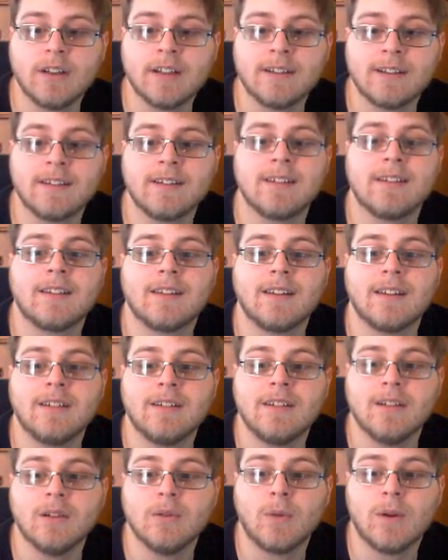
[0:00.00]
It's
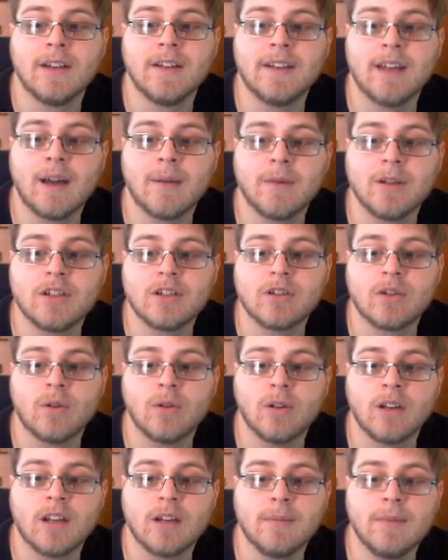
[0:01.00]
deal 1 damage to
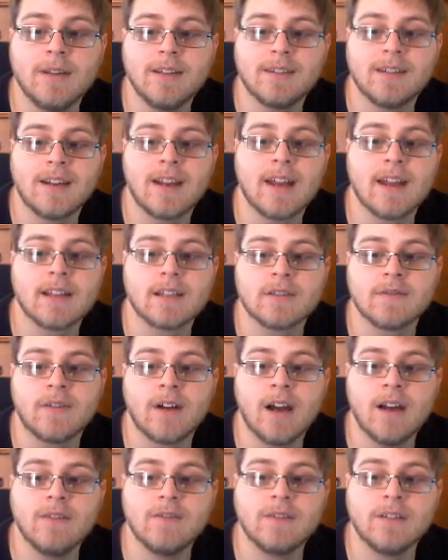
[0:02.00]
all enemies, enhance
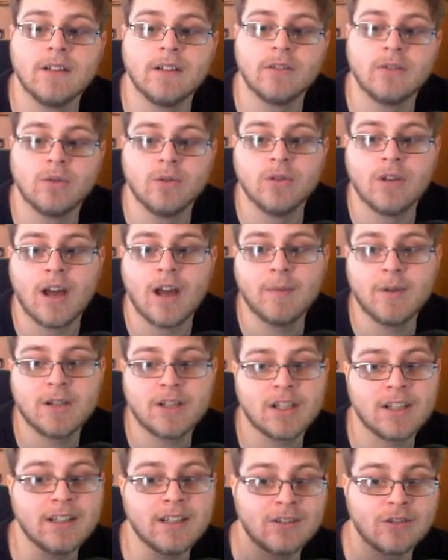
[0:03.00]
5, deal 2 damage.
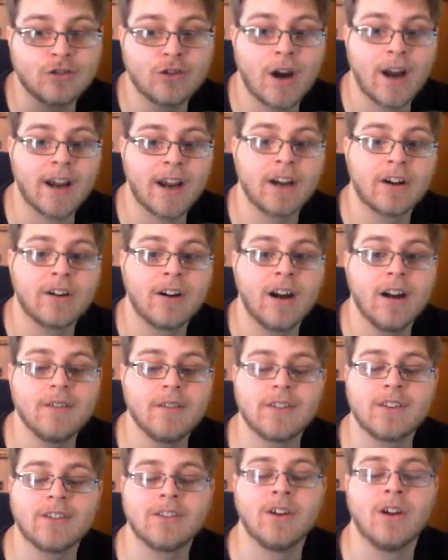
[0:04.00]
It is
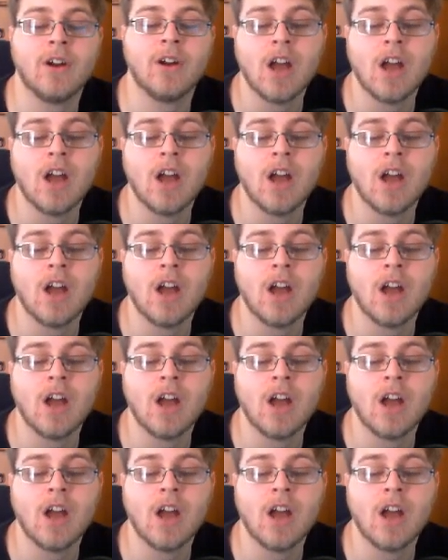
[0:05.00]
Dragoncraft, so